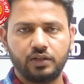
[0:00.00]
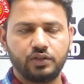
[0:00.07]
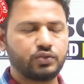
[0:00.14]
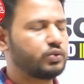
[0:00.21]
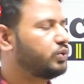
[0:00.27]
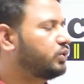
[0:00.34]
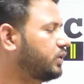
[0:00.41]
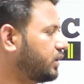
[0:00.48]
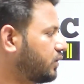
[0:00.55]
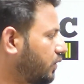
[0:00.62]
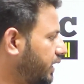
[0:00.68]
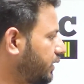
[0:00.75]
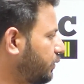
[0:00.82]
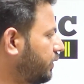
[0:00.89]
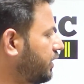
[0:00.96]
So
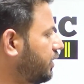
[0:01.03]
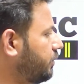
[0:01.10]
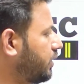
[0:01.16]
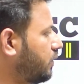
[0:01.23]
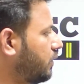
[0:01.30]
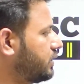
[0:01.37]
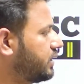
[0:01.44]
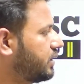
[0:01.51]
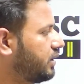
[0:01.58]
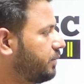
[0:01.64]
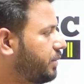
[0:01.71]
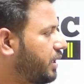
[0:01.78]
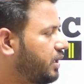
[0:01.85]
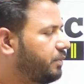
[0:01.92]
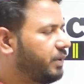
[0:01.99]
according to Indian Meteorological
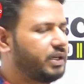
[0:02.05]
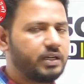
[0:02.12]
Department,